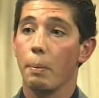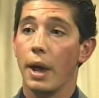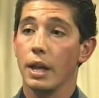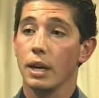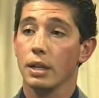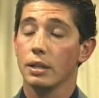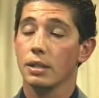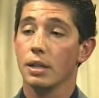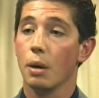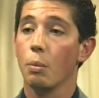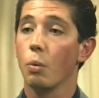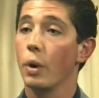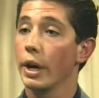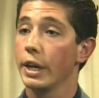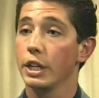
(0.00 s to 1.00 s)
And in
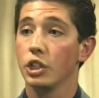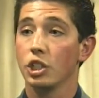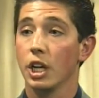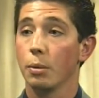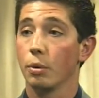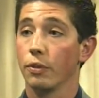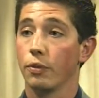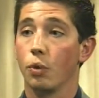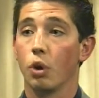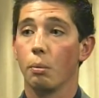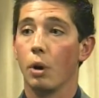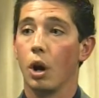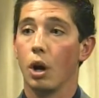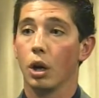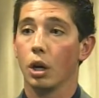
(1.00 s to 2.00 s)
some way, shape, or
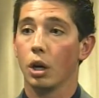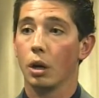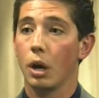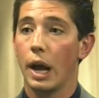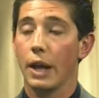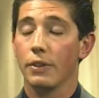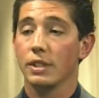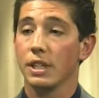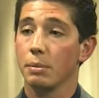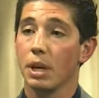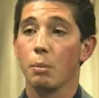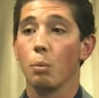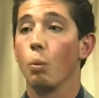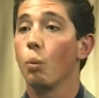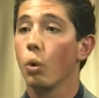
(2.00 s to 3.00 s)
form, are at the same
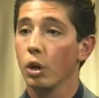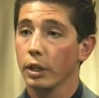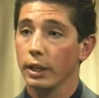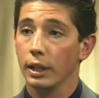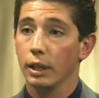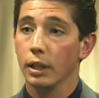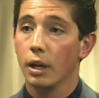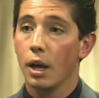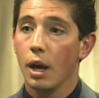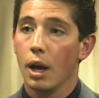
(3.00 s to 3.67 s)
time working.